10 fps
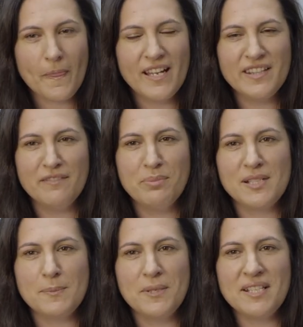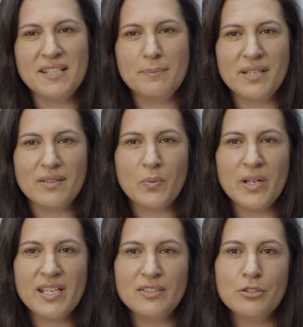and they've been speaking about a
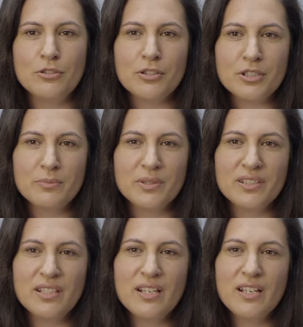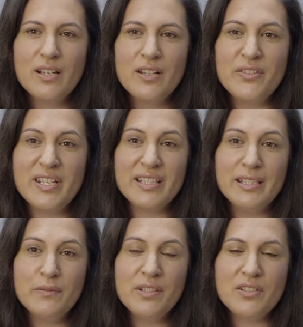way to document the
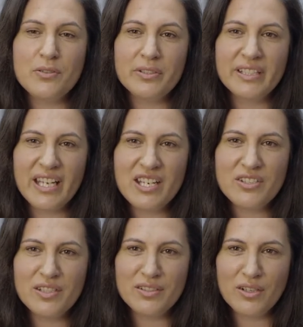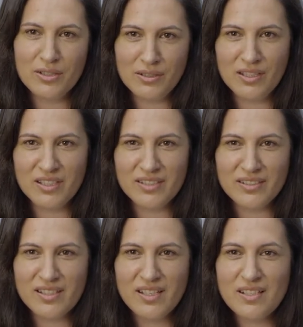activities you're engaged in online
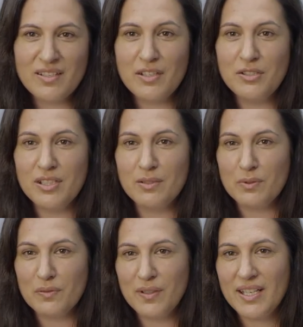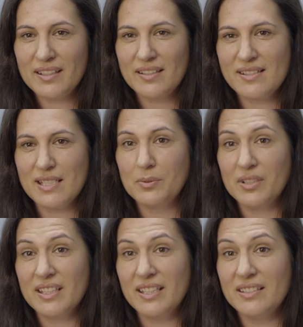so that you can reflect and say, well,
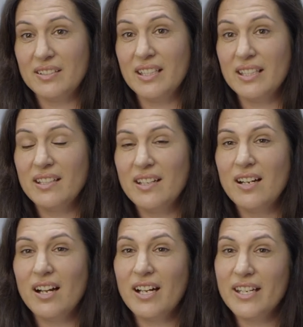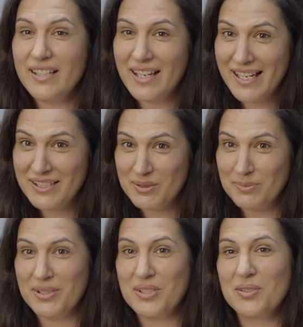okay, today I ate too
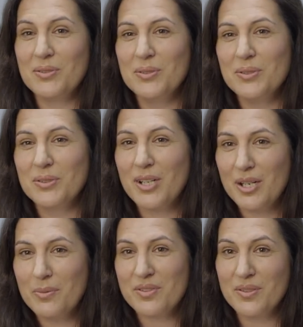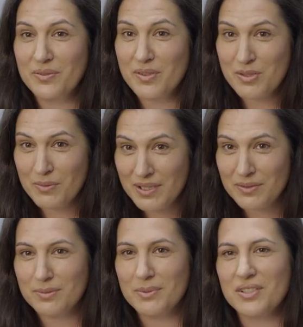much or I was on the screen
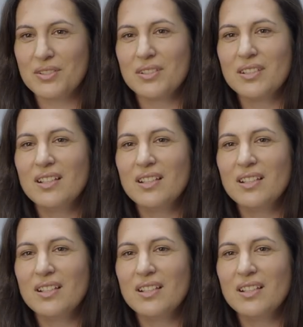too much.